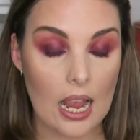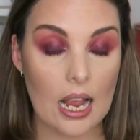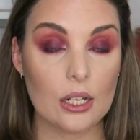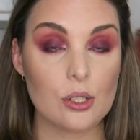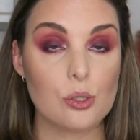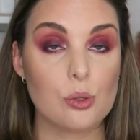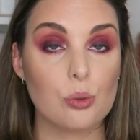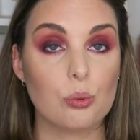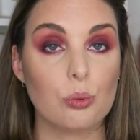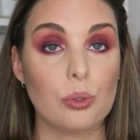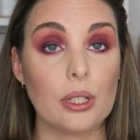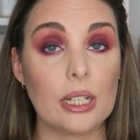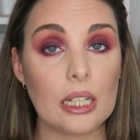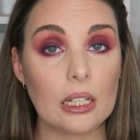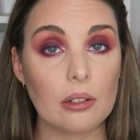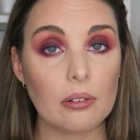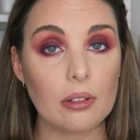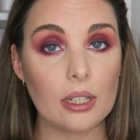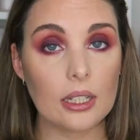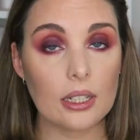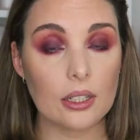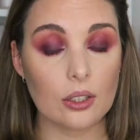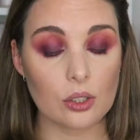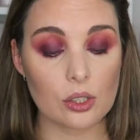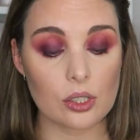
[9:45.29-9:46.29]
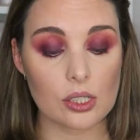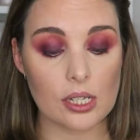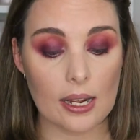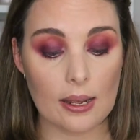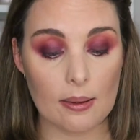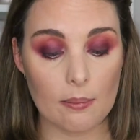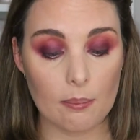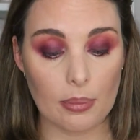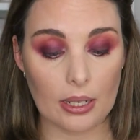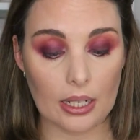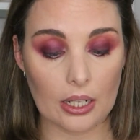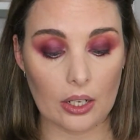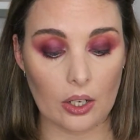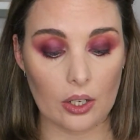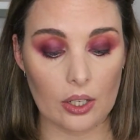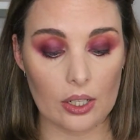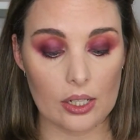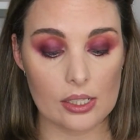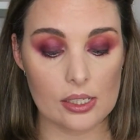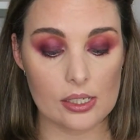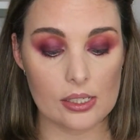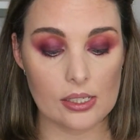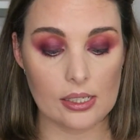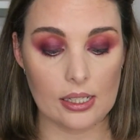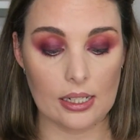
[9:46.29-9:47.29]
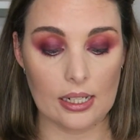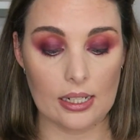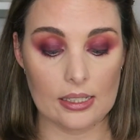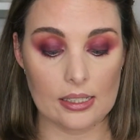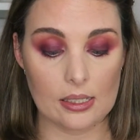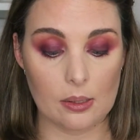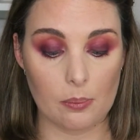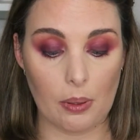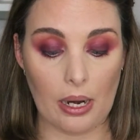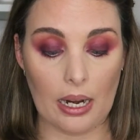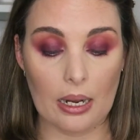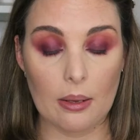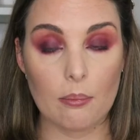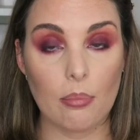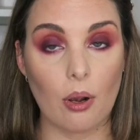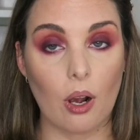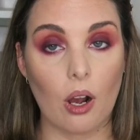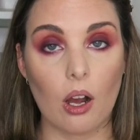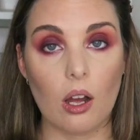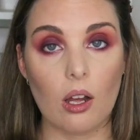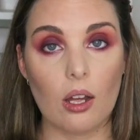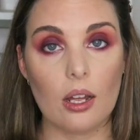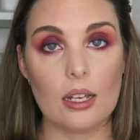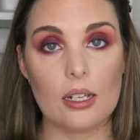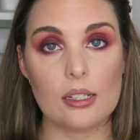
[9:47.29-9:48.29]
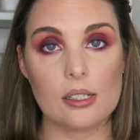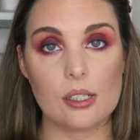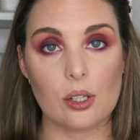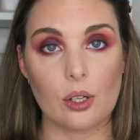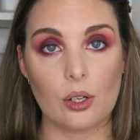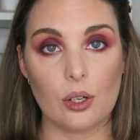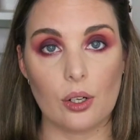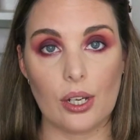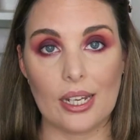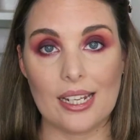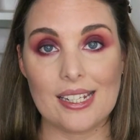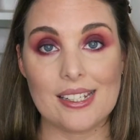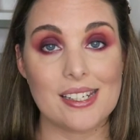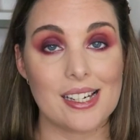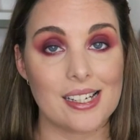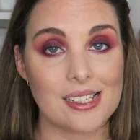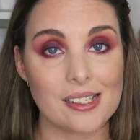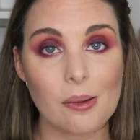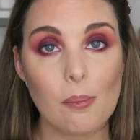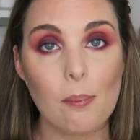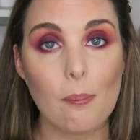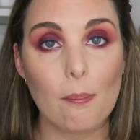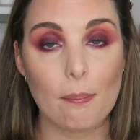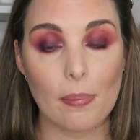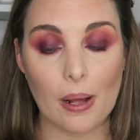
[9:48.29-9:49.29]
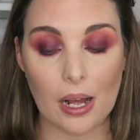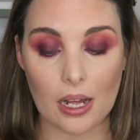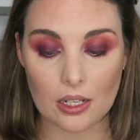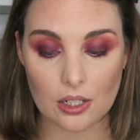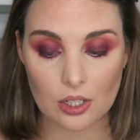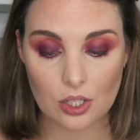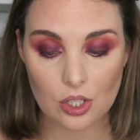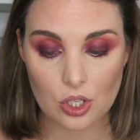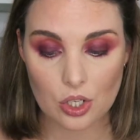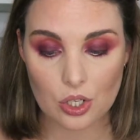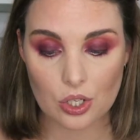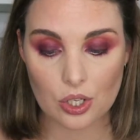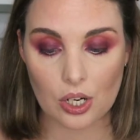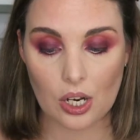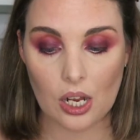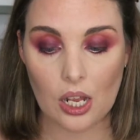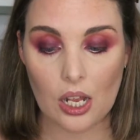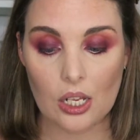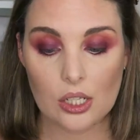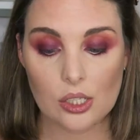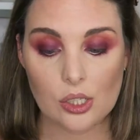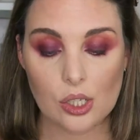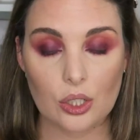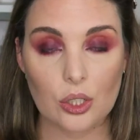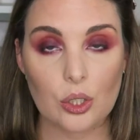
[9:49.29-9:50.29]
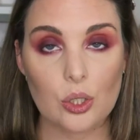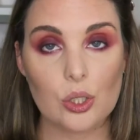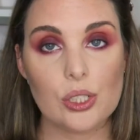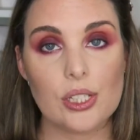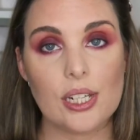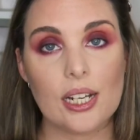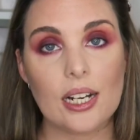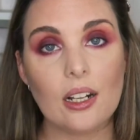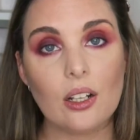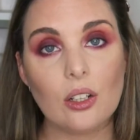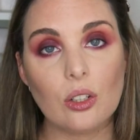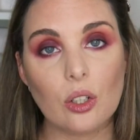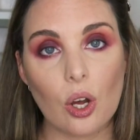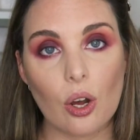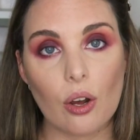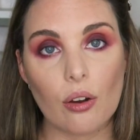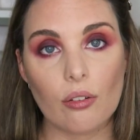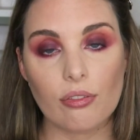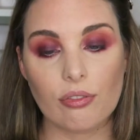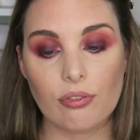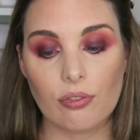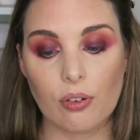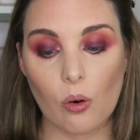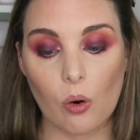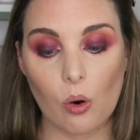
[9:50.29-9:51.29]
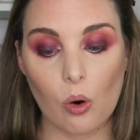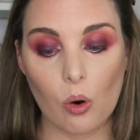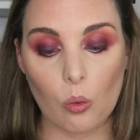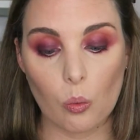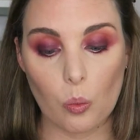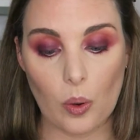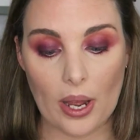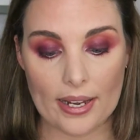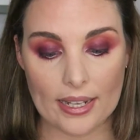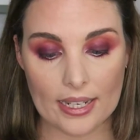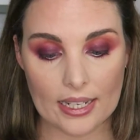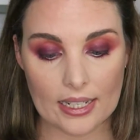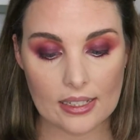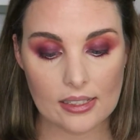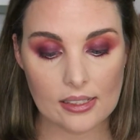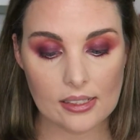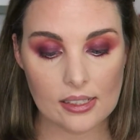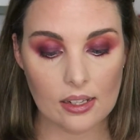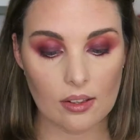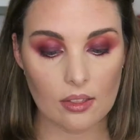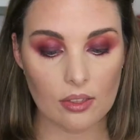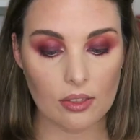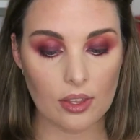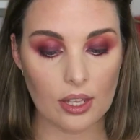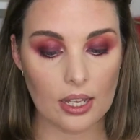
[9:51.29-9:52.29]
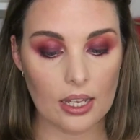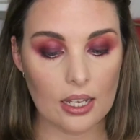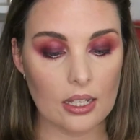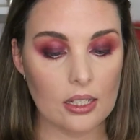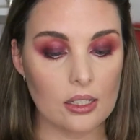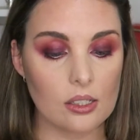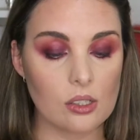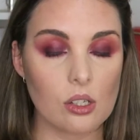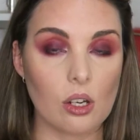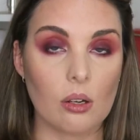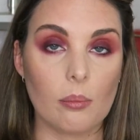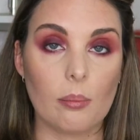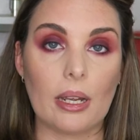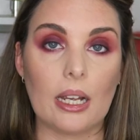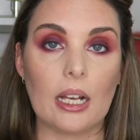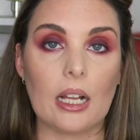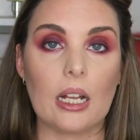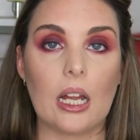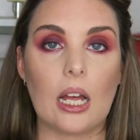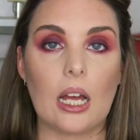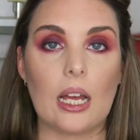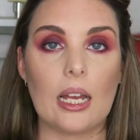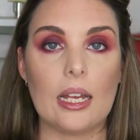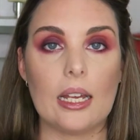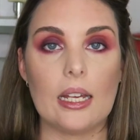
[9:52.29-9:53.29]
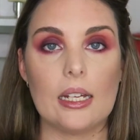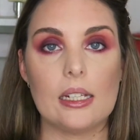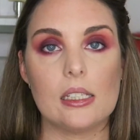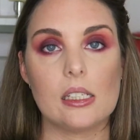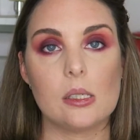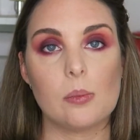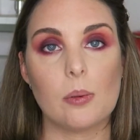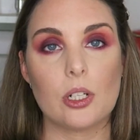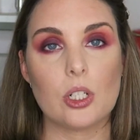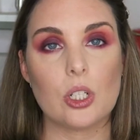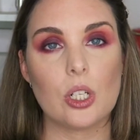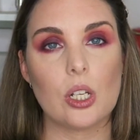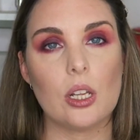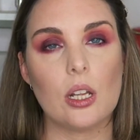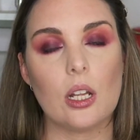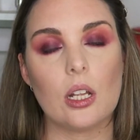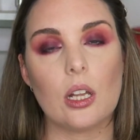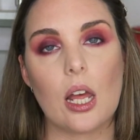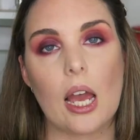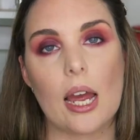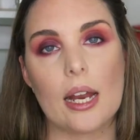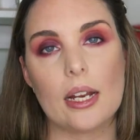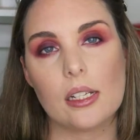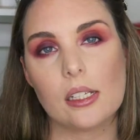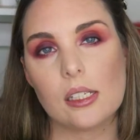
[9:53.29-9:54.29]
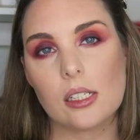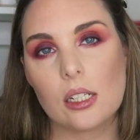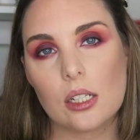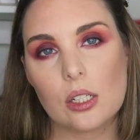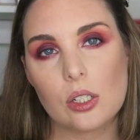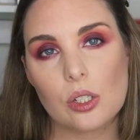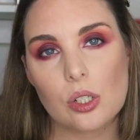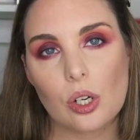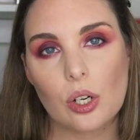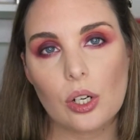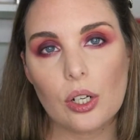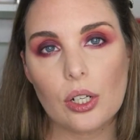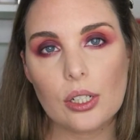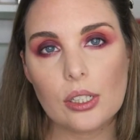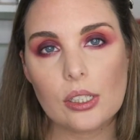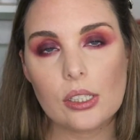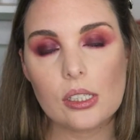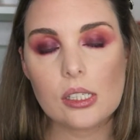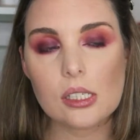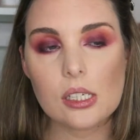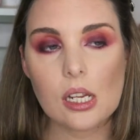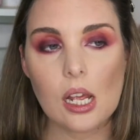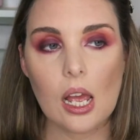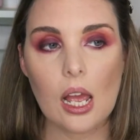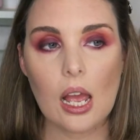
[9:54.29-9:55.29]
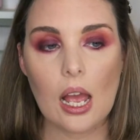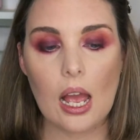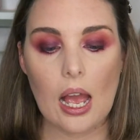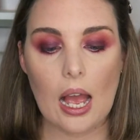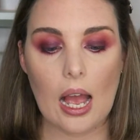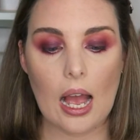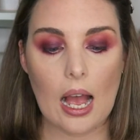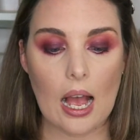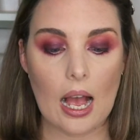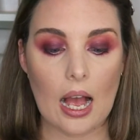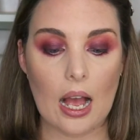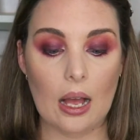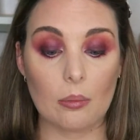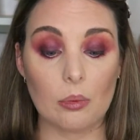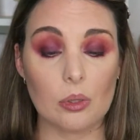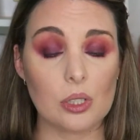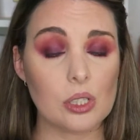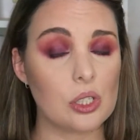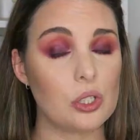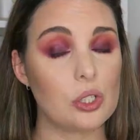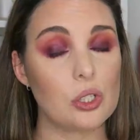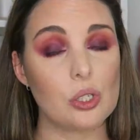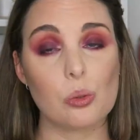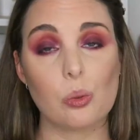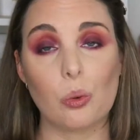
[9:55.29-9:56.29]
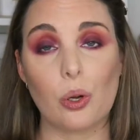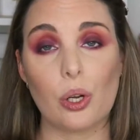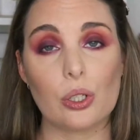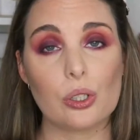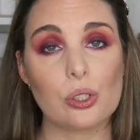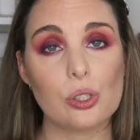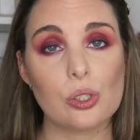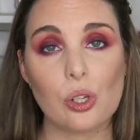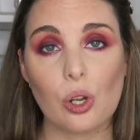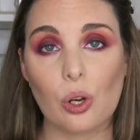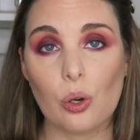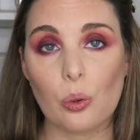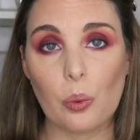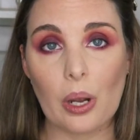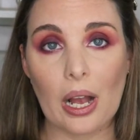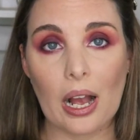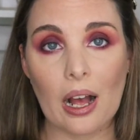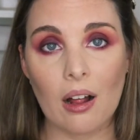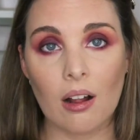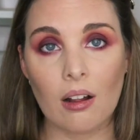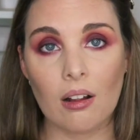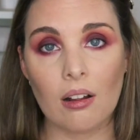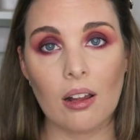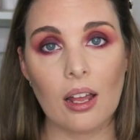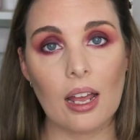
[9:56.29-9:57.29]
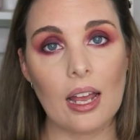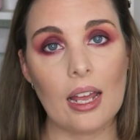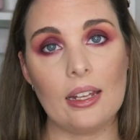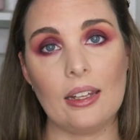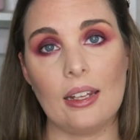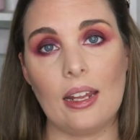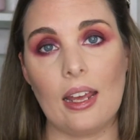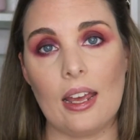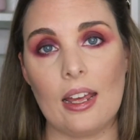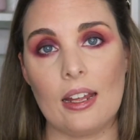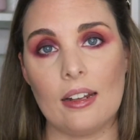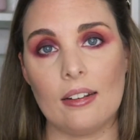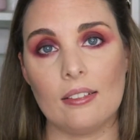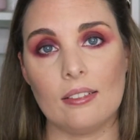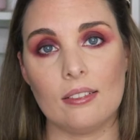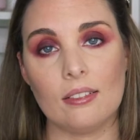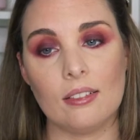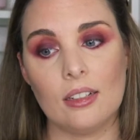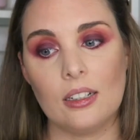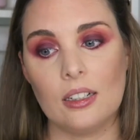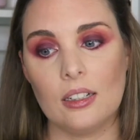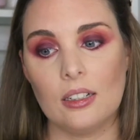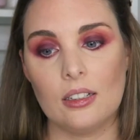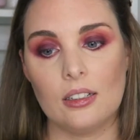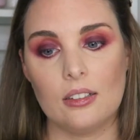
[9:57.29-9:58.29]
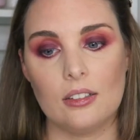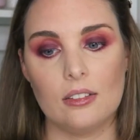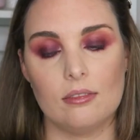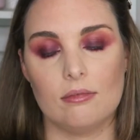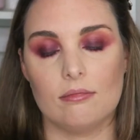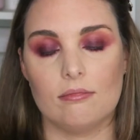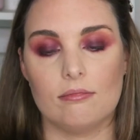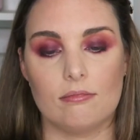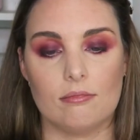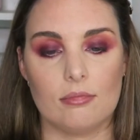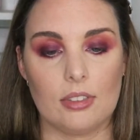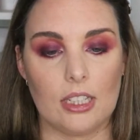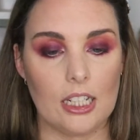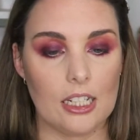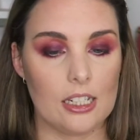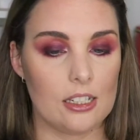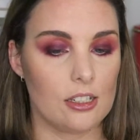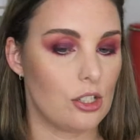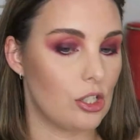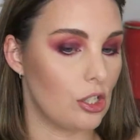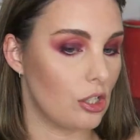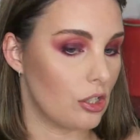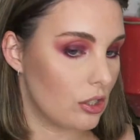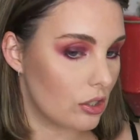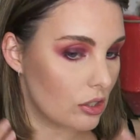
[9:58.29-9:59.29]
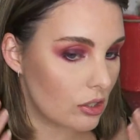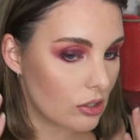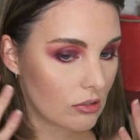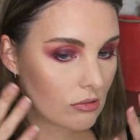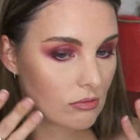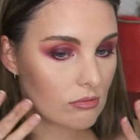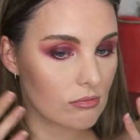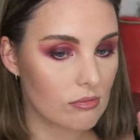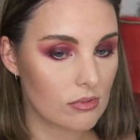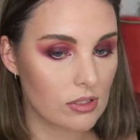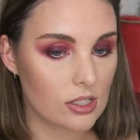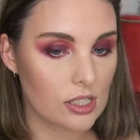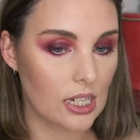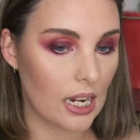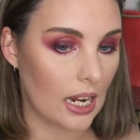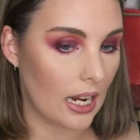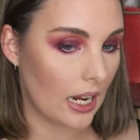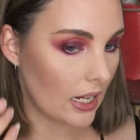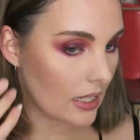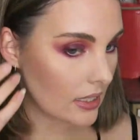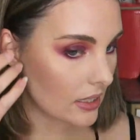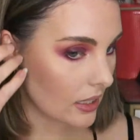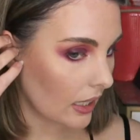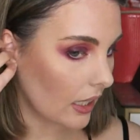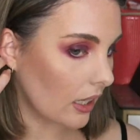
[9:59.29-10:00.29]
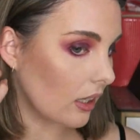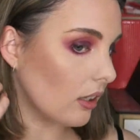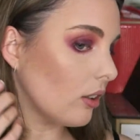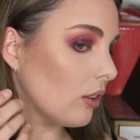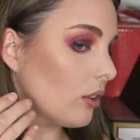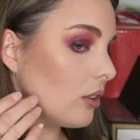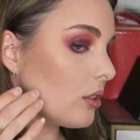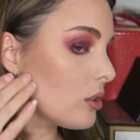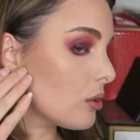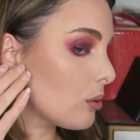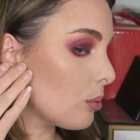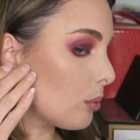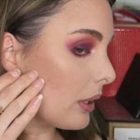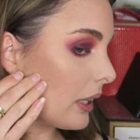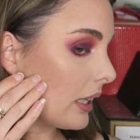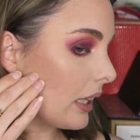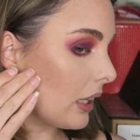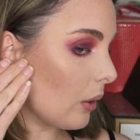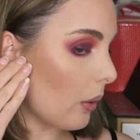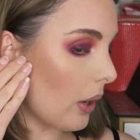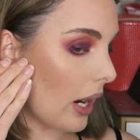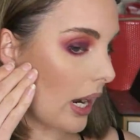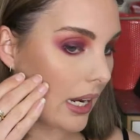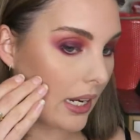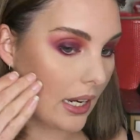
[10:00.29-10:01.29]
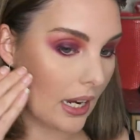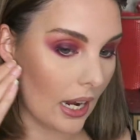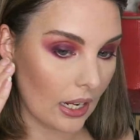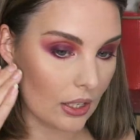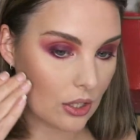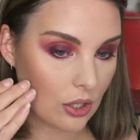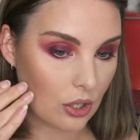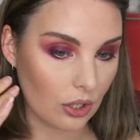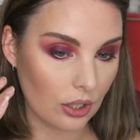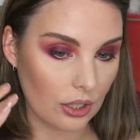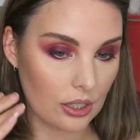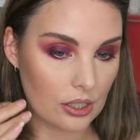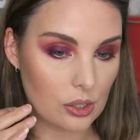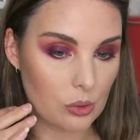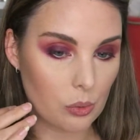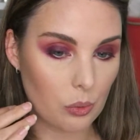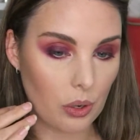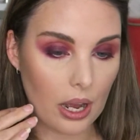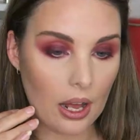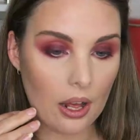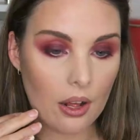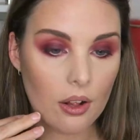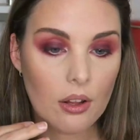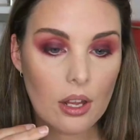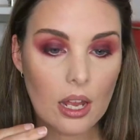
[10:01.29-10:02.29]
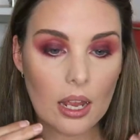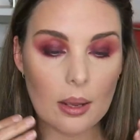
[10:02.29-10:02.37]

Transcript: It's really, really good tip because it's a paint pot, so it doesn't budge. So I use that a lot for weddings and things on my clients, especially the lighter skin tones, because it just works so well. And then it just stays, and it looks really quite natural as well.